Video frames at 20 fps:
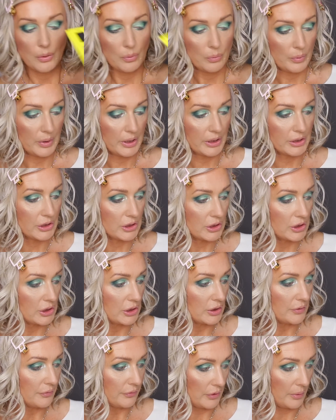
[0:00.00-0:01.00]

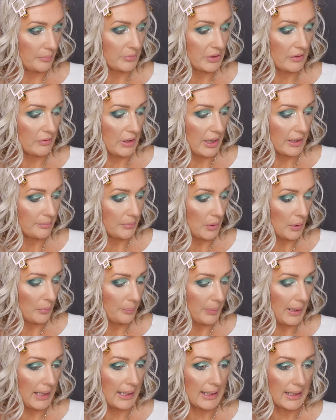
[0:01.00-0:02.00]
which from the Rainbow
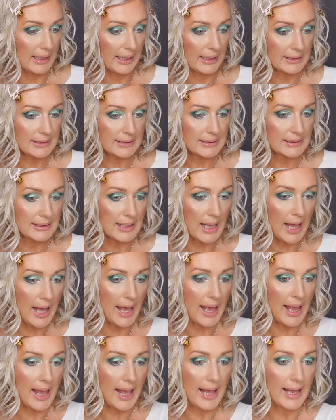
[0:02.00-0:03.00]
palette,
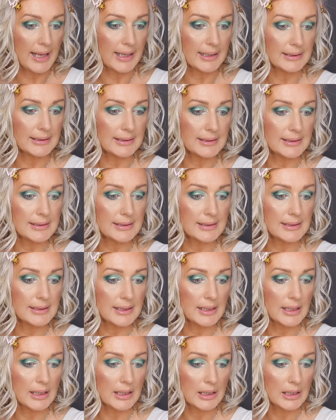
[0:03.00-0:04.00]
and
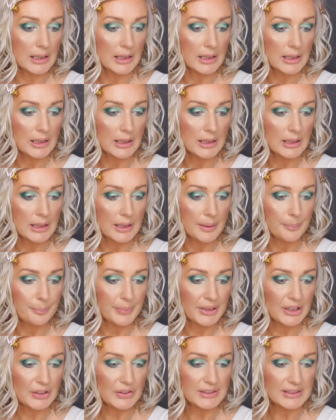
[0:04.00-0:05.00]

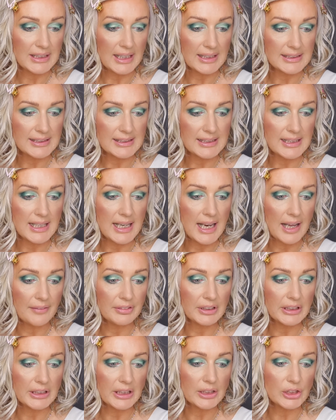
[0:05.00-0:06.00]
because that's
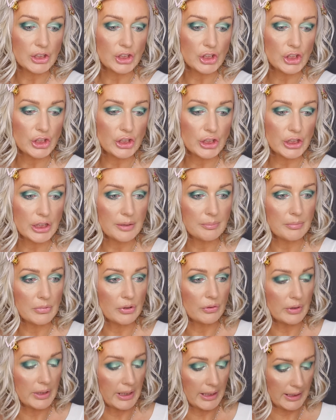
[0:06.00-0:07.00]
lovely and
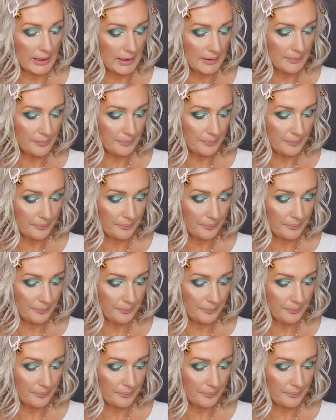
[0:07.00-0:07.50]
shimmery.